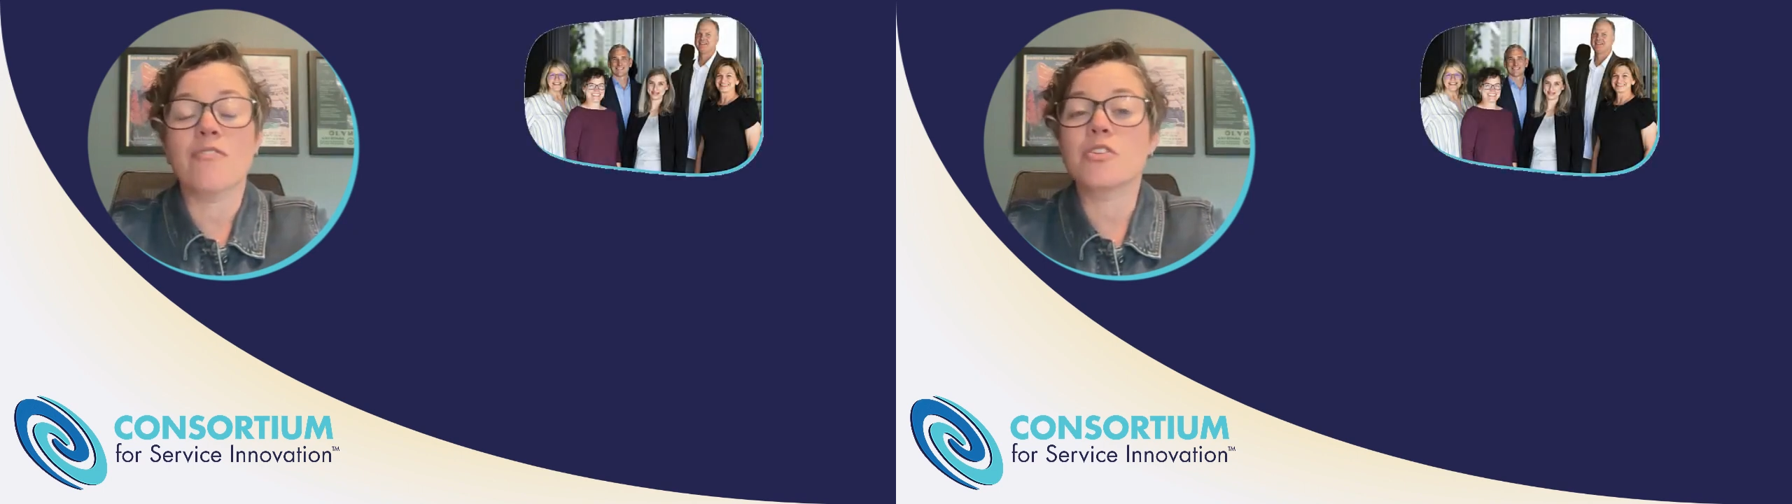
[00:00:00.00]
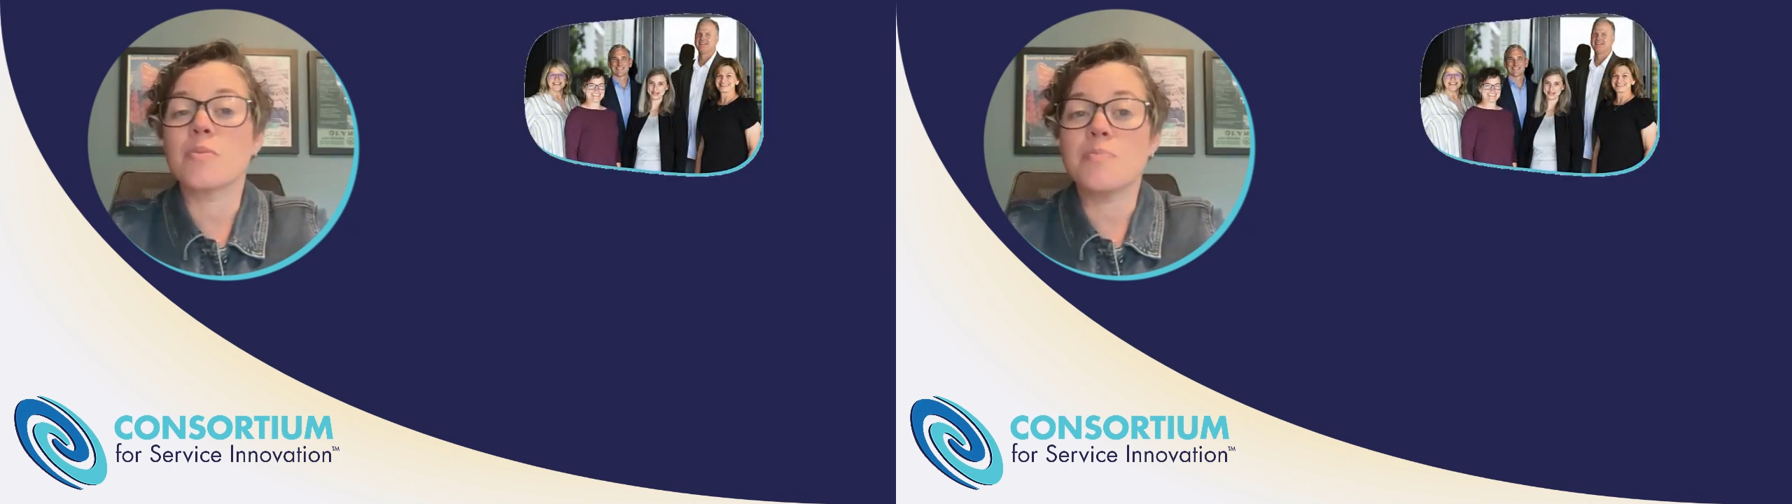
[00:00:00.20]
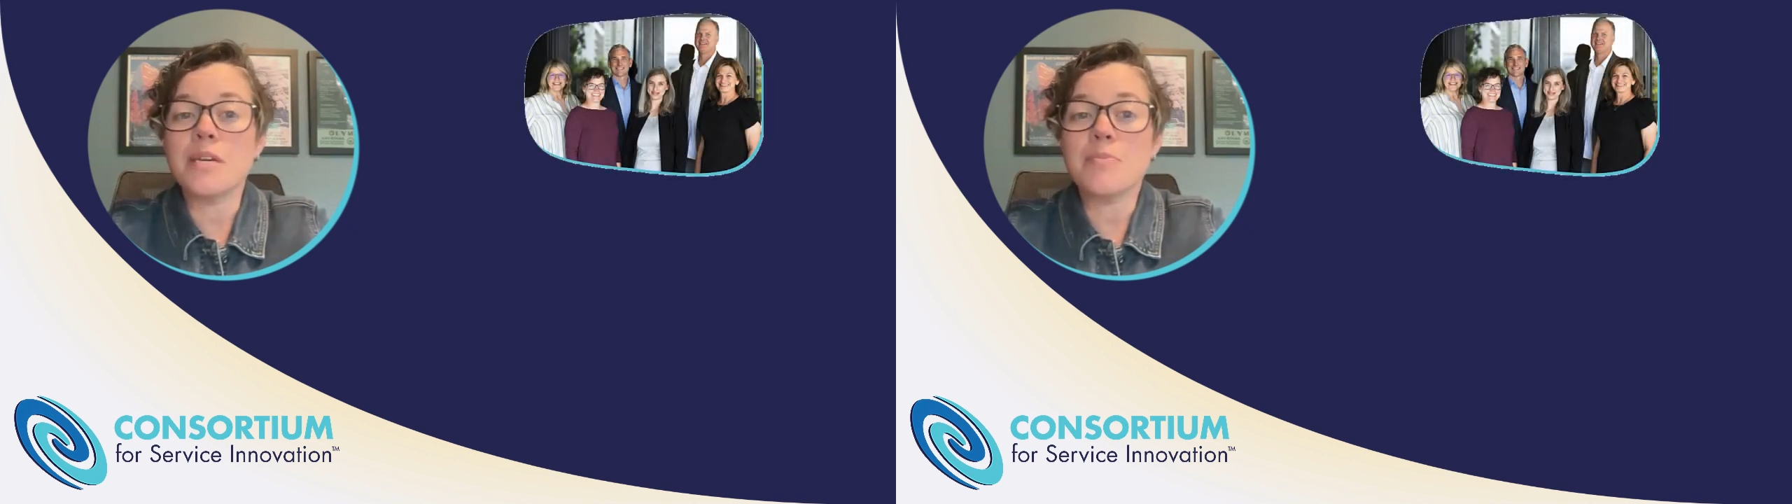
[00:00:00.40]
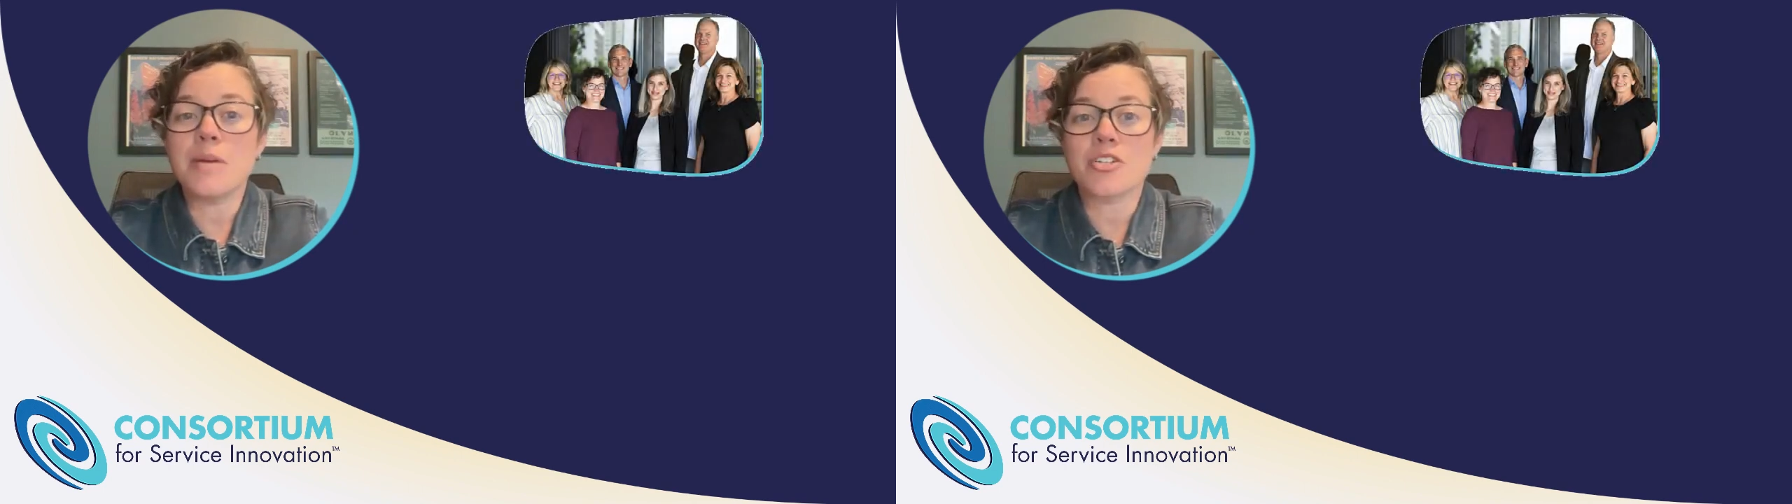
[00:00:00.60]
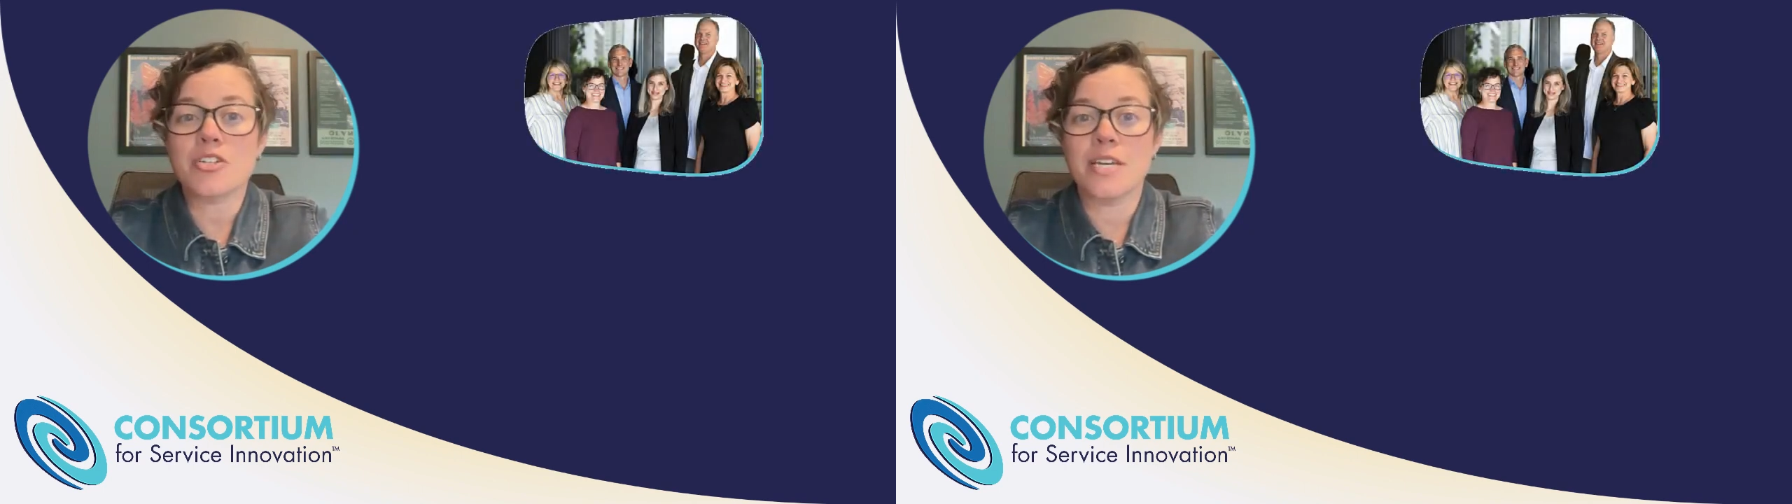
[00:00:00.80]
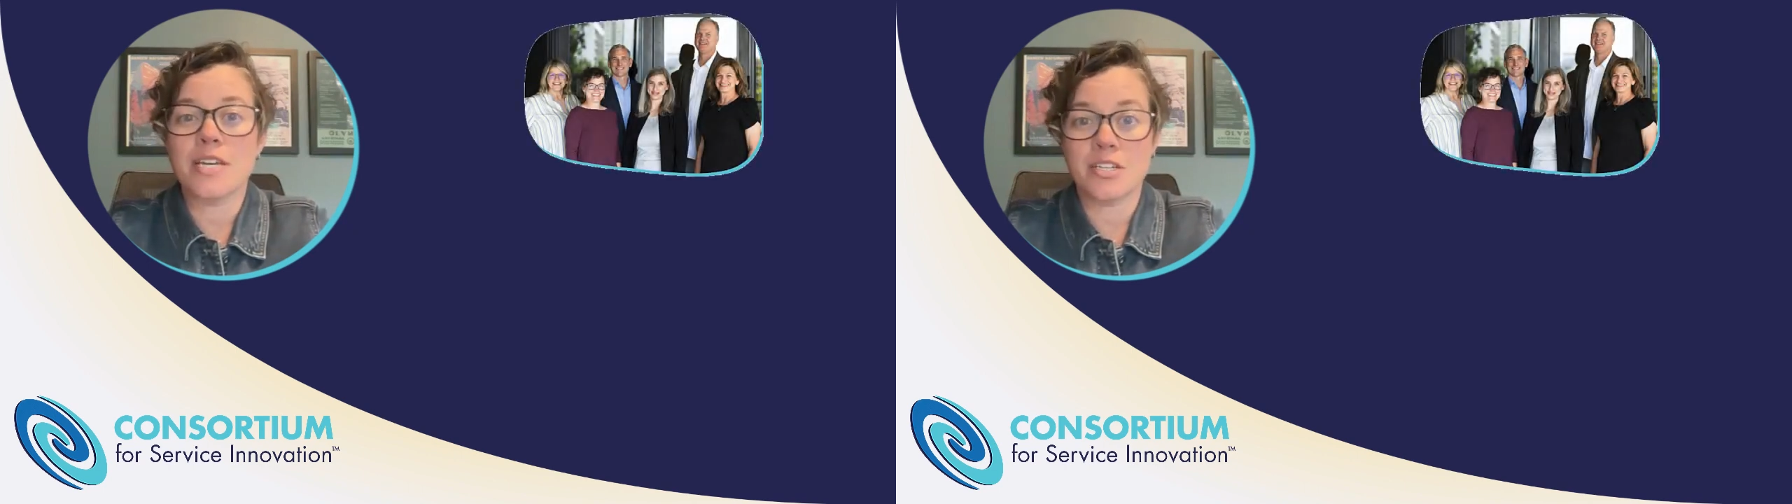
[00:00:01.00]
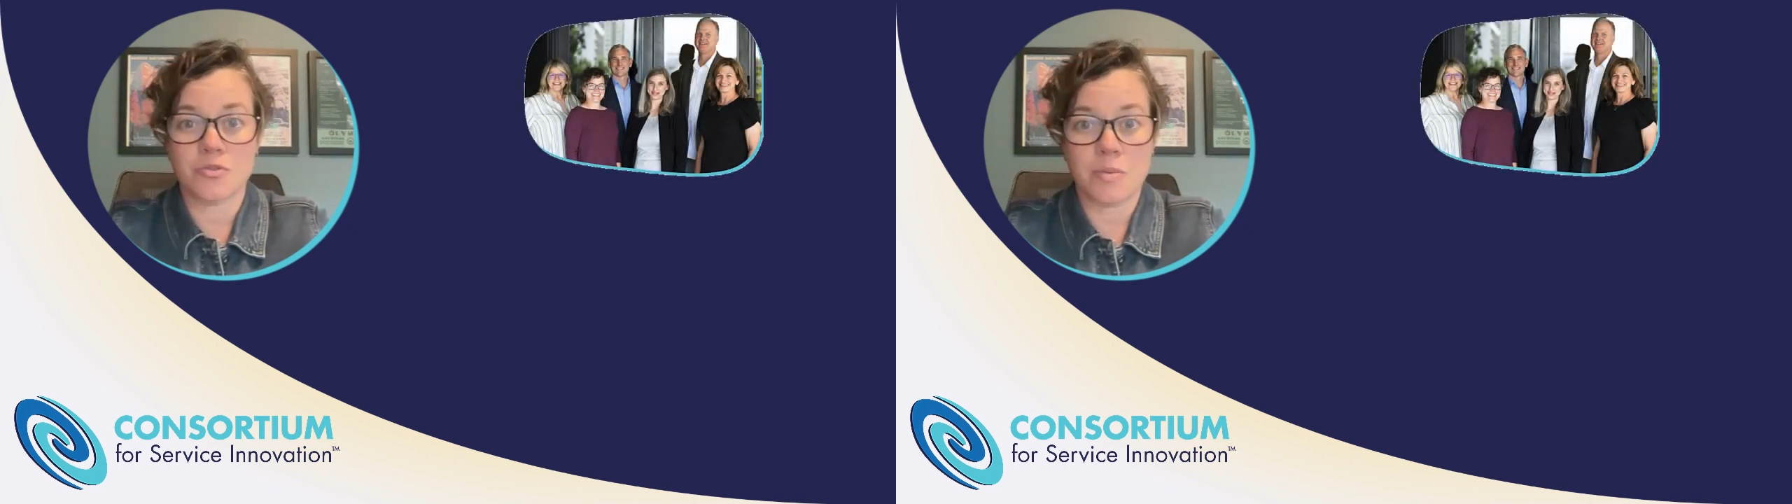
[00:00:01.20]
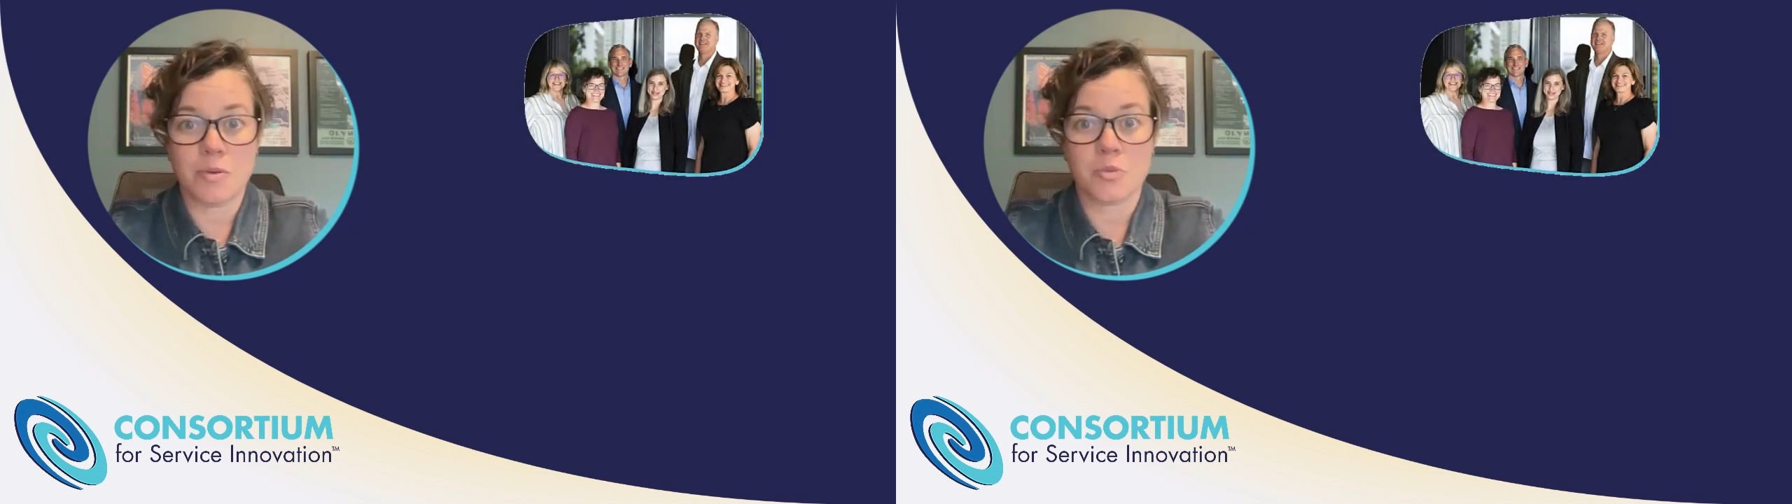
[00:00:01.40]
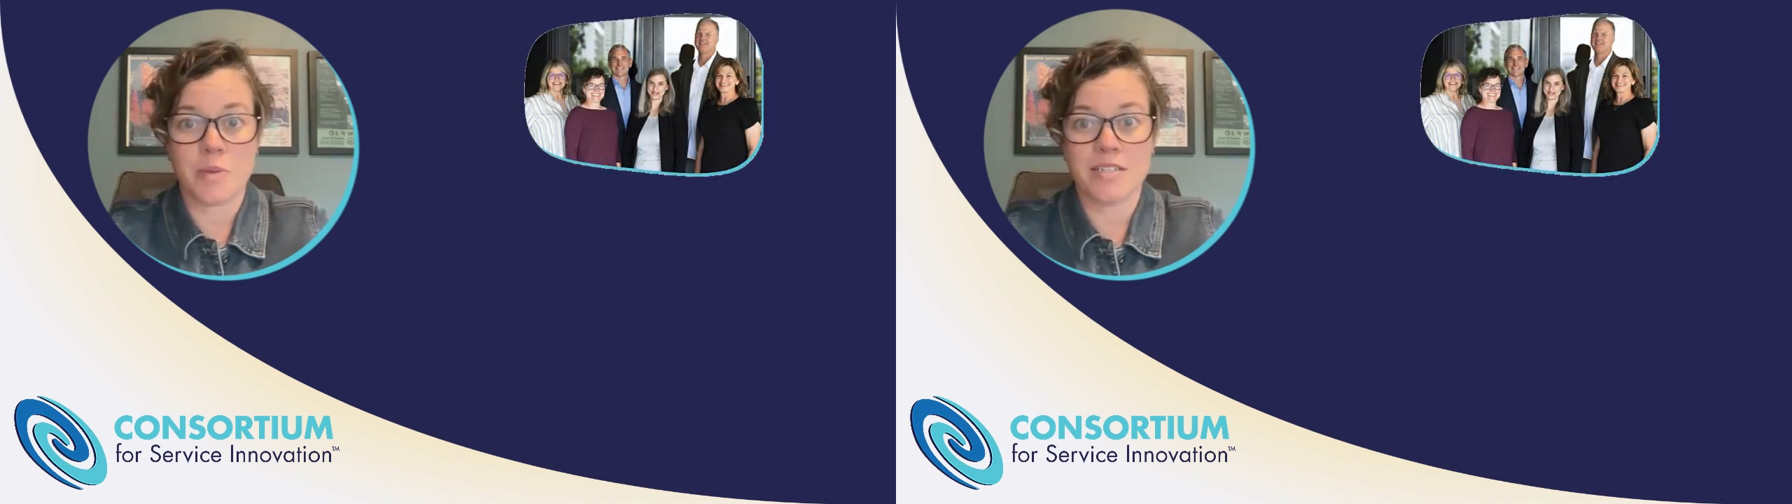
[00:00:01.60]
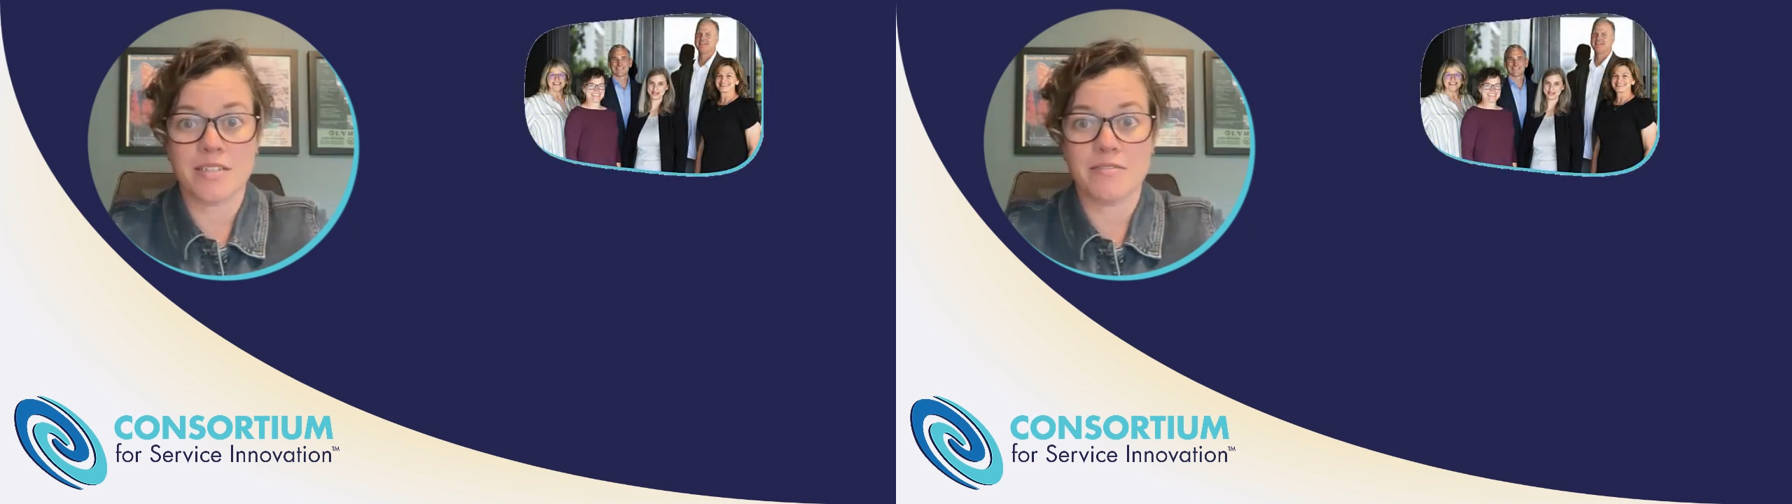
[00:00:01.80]
offers a big picture industry
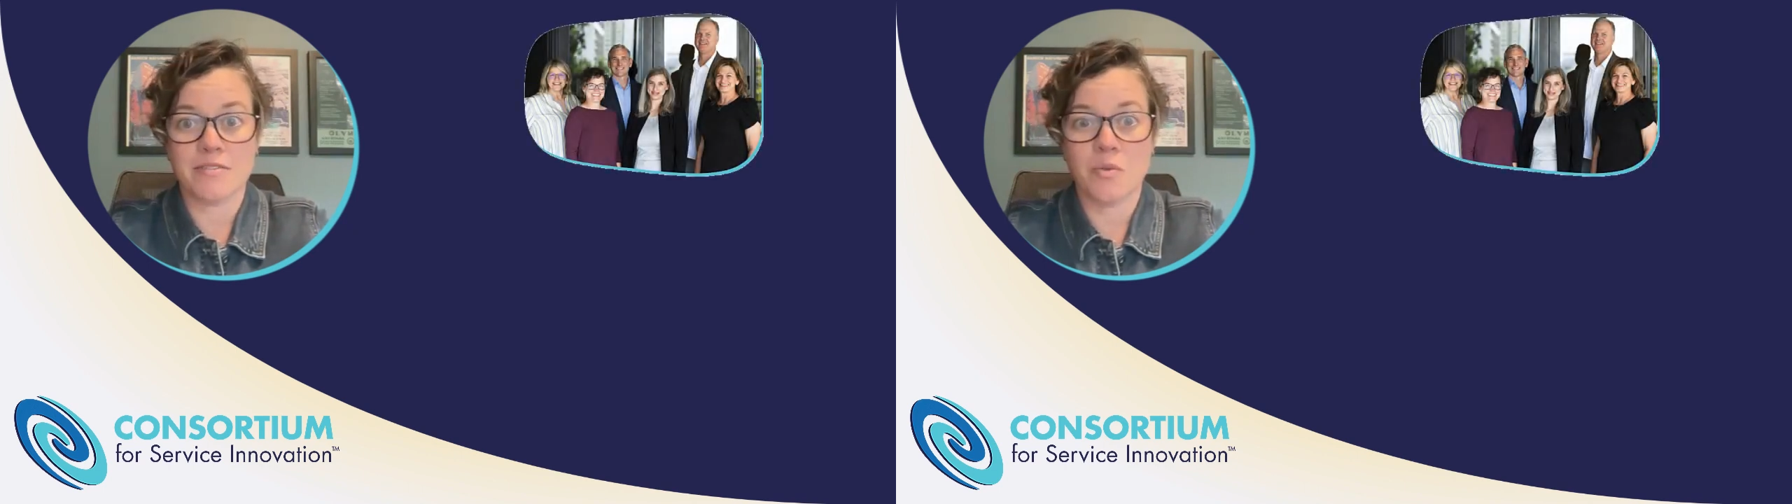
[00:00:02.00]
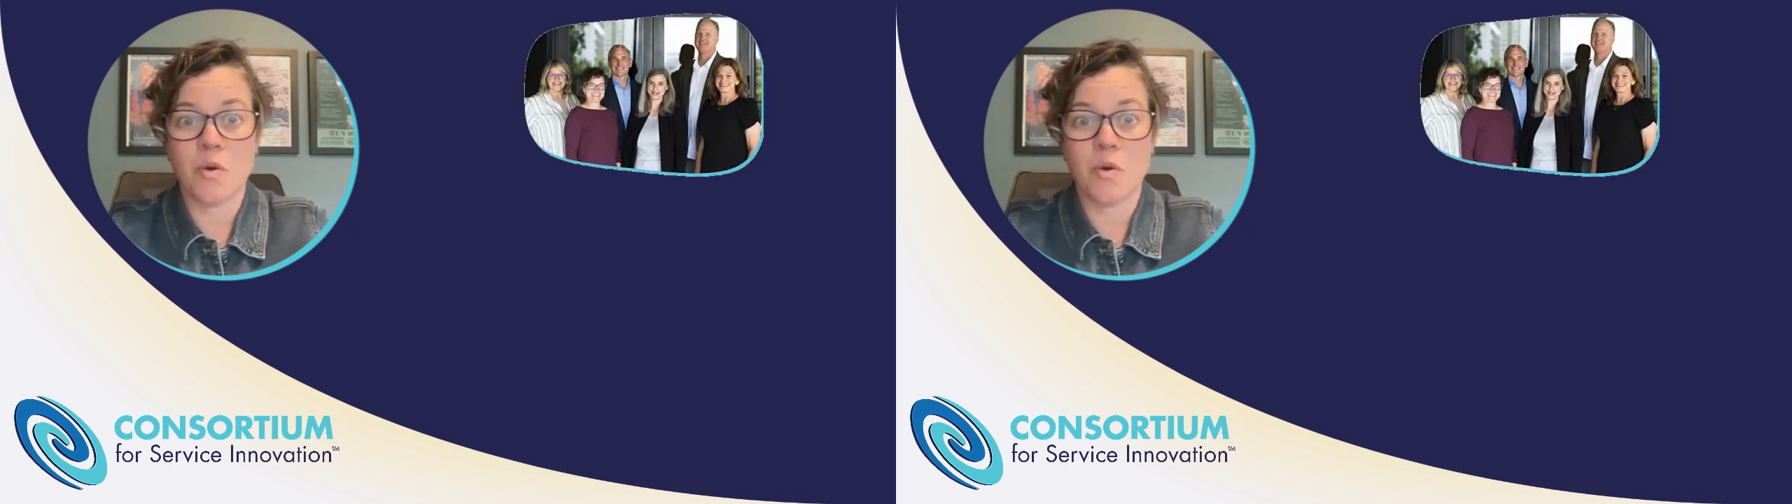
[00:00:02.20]
perspective,